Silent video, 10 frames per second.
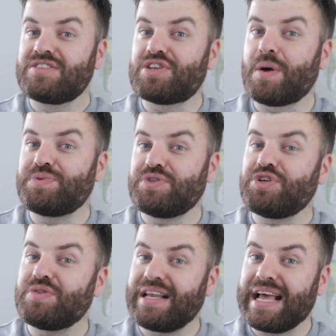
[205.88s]

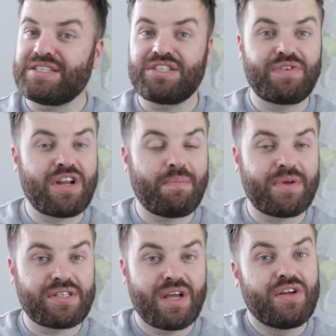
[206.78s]
substitute the letters for
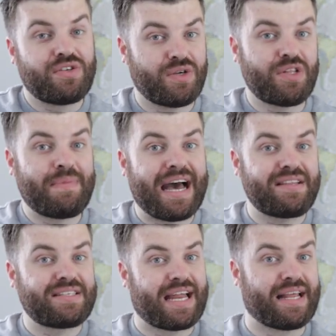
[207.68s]
numbers, do the
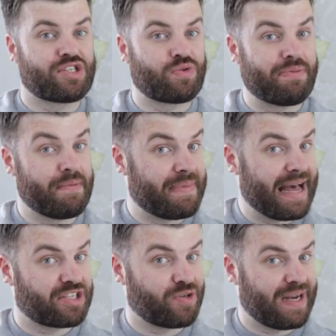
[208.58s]
maths, and then swap it
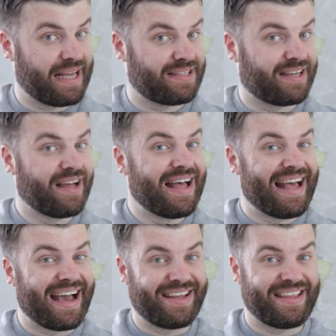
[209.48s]
back to a letter
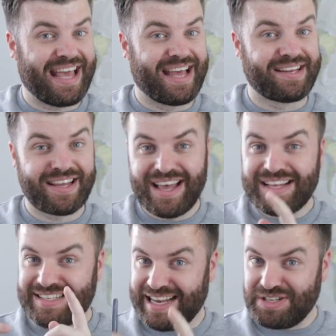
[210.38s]
at the end.
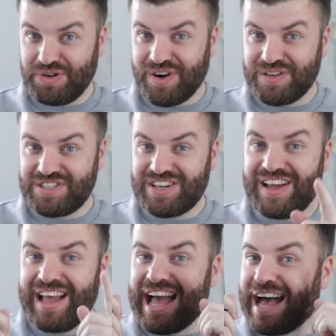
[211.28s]
Select your
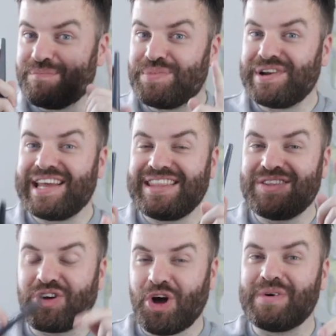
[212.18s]
answer and put it
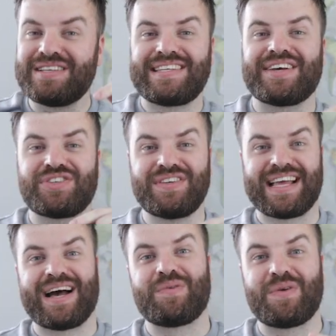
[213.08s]
in the comments section
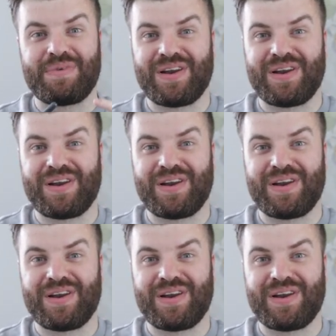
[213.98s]
down